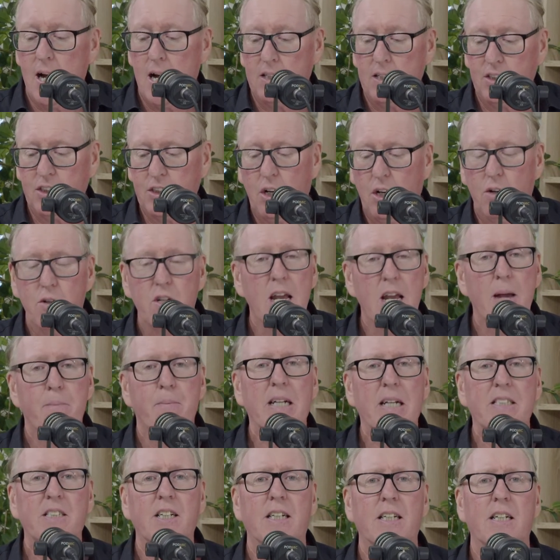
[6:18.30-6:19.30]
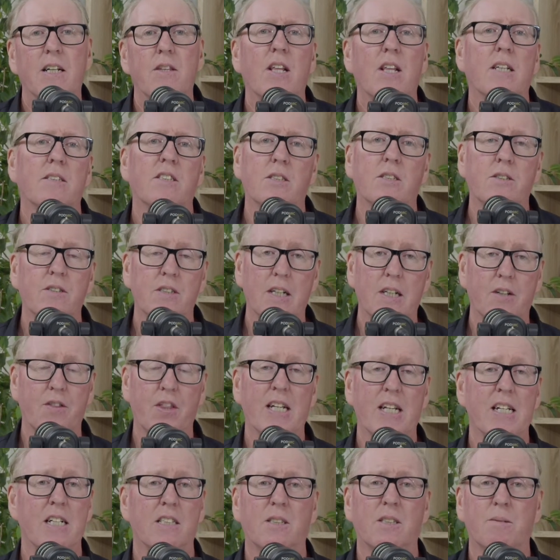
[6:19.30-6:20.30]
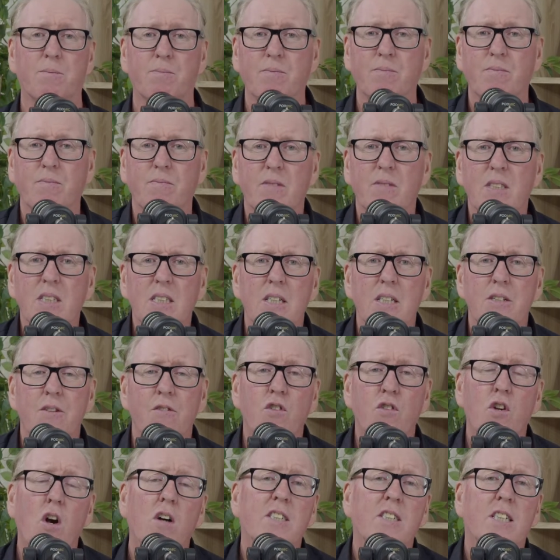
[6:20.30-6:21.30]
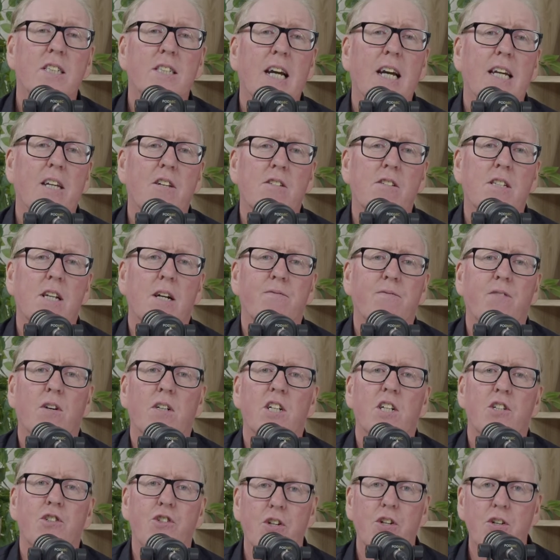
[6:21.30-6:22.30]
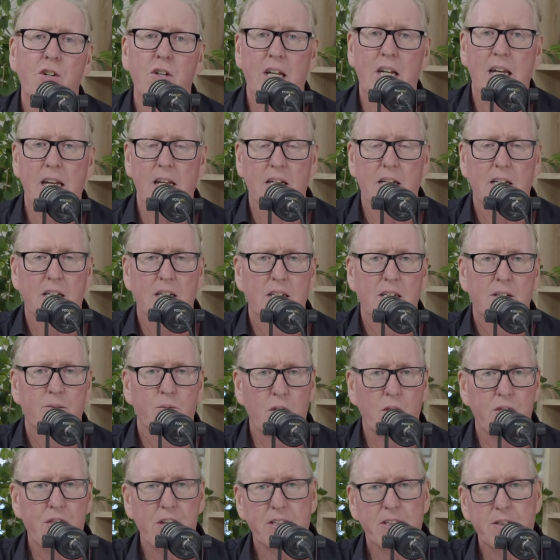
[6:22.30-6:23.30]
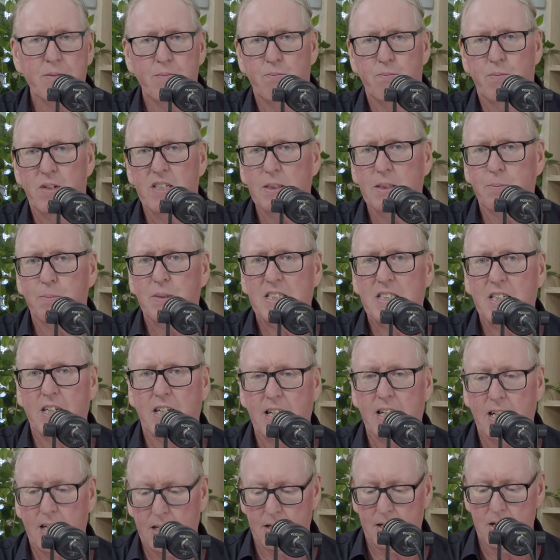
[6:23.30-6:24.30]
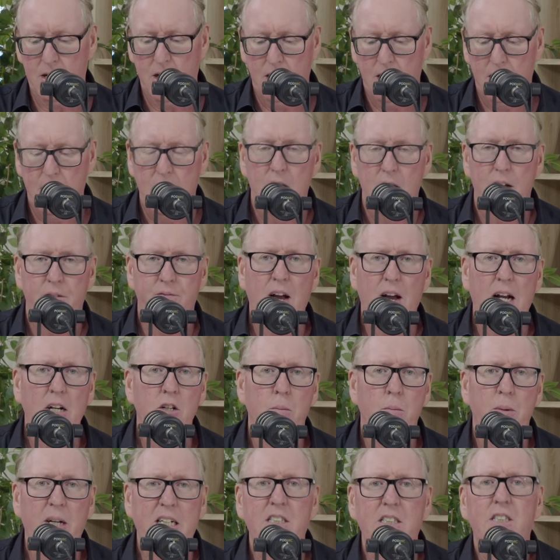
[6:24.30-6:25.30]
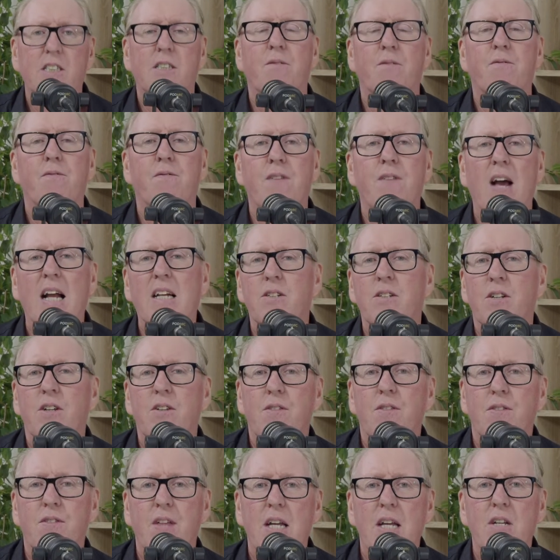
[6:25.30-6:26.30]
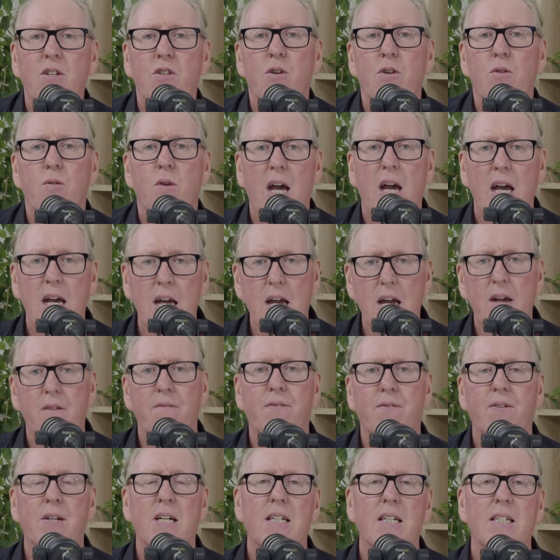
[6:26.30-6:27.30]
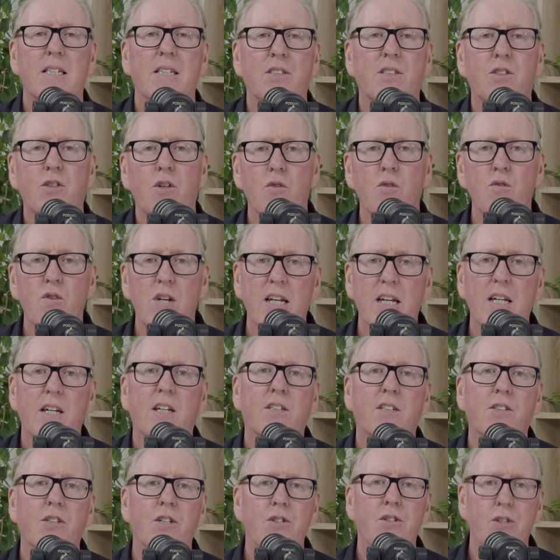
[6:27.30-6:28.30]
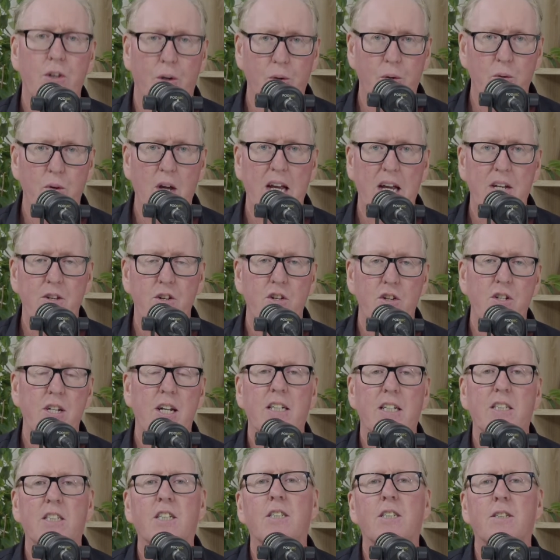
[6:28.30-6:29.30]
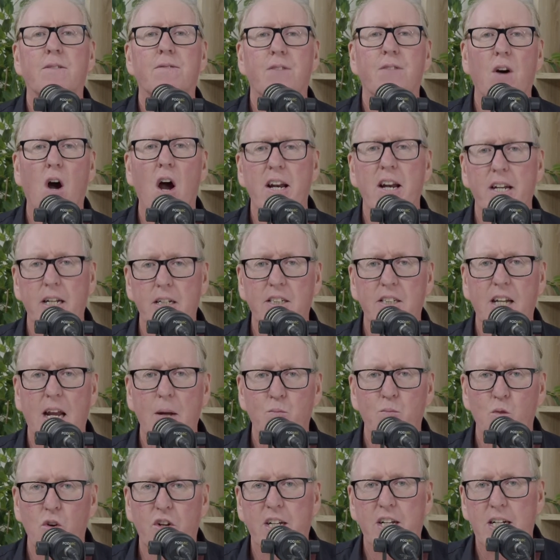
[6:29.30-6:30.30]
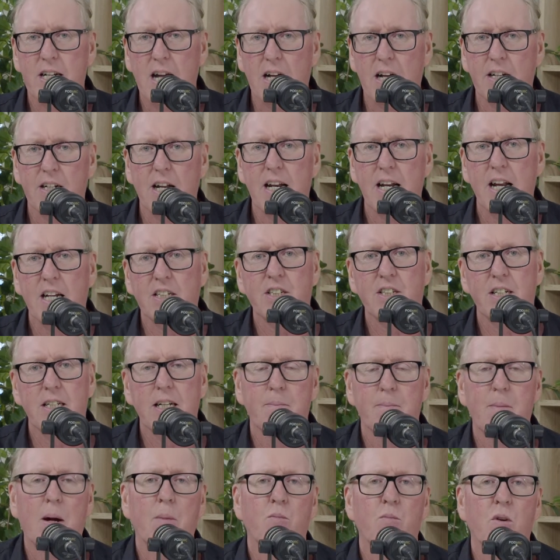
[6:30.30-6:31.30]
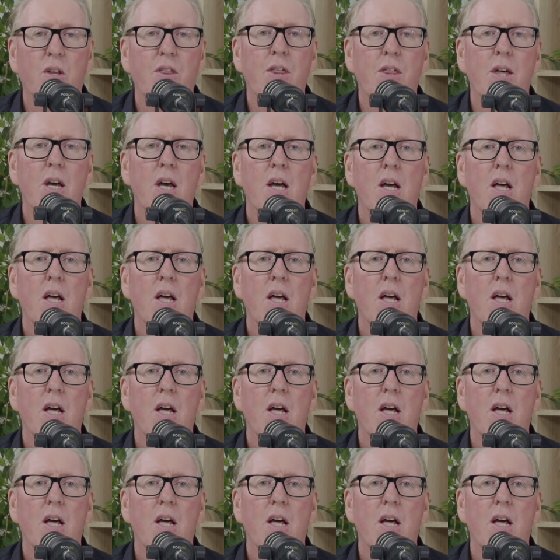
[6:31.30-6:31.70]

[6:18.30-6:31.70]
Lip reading: So yeah, basically that's the thing is, you've got to take yourself on a journey with this particular value, because the value that you have is unique to you, and you need to define it and work it out and actually come up with